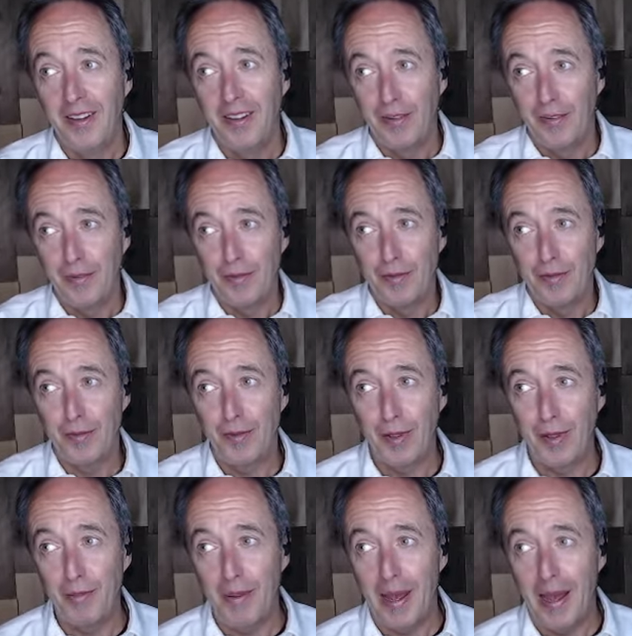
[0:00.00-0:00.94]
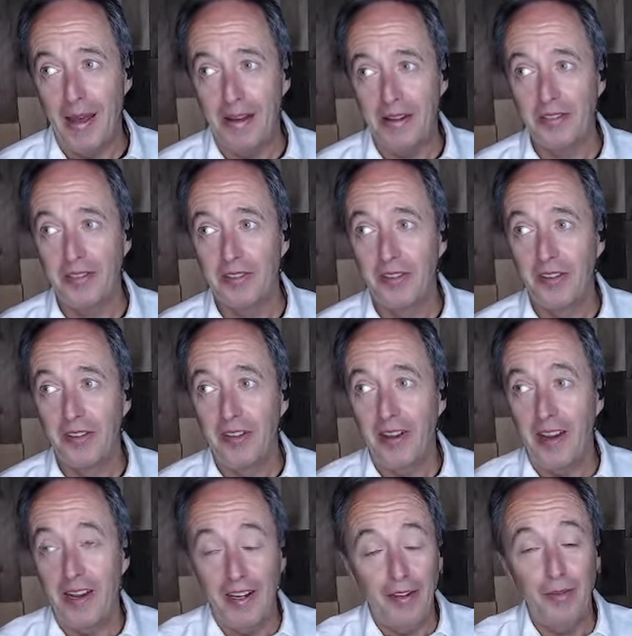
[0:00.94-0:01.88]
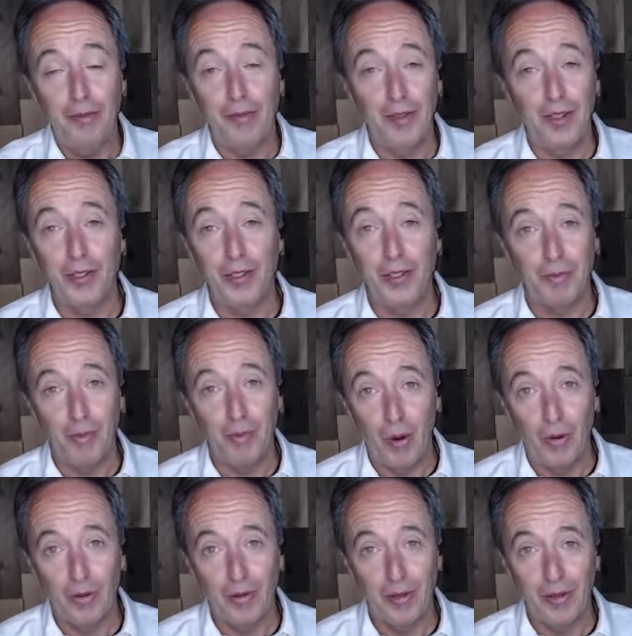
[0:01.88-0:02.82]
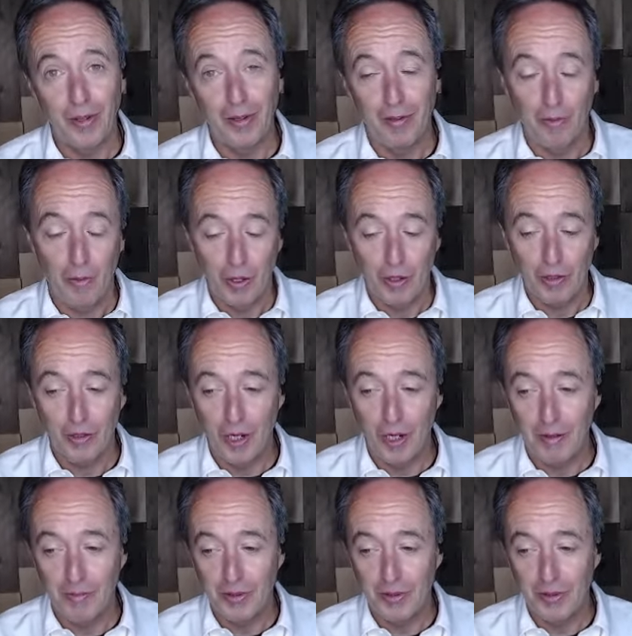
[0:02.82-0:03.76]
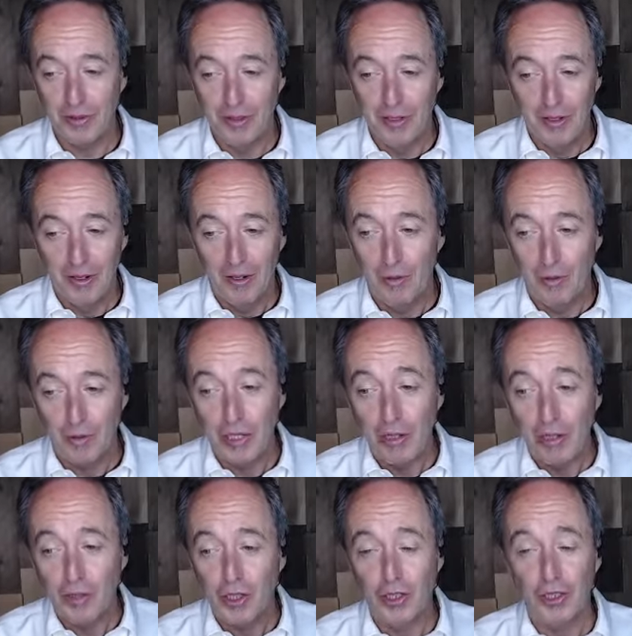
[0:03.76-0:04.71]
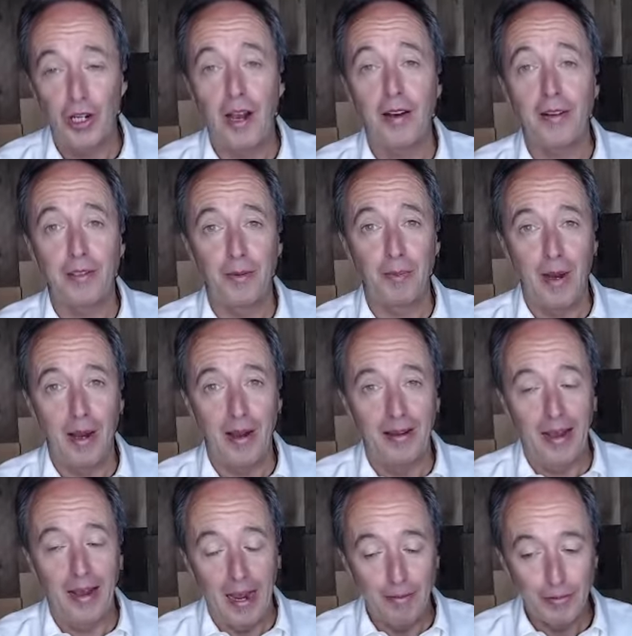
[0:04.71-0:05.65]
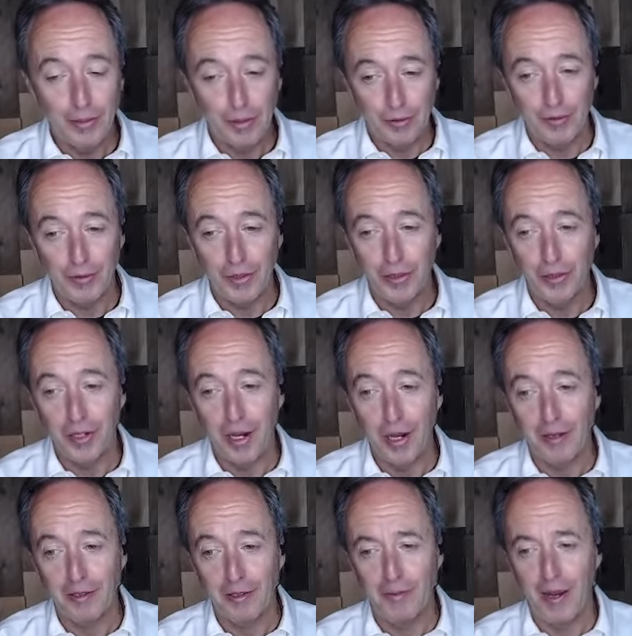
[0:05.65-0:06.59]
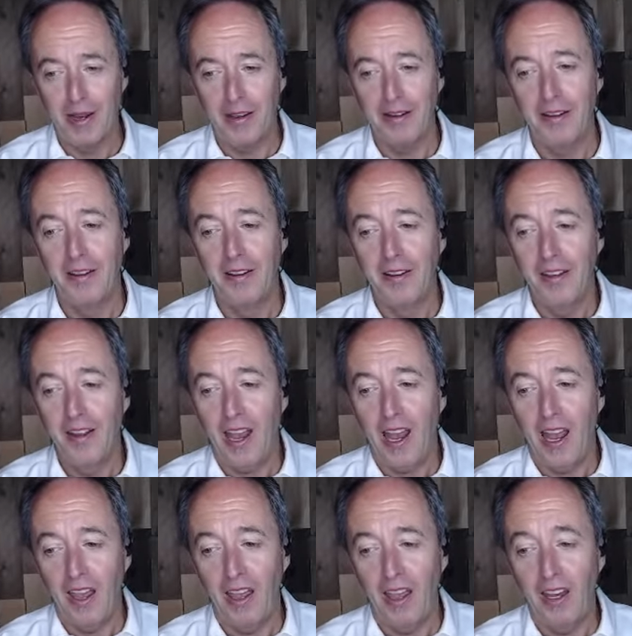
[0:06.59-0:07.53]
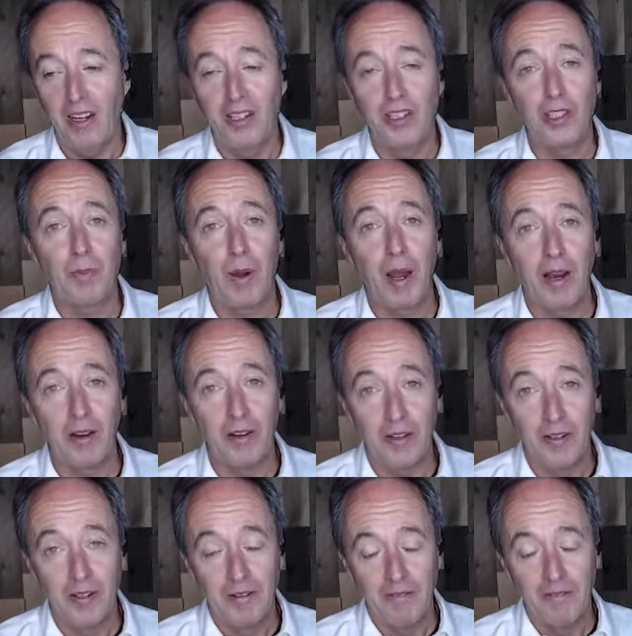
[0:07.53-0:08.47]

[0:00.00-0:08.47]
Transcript: free pass, and he finished both workshops, which I was shocked by, absolutely shocked by, and inspired,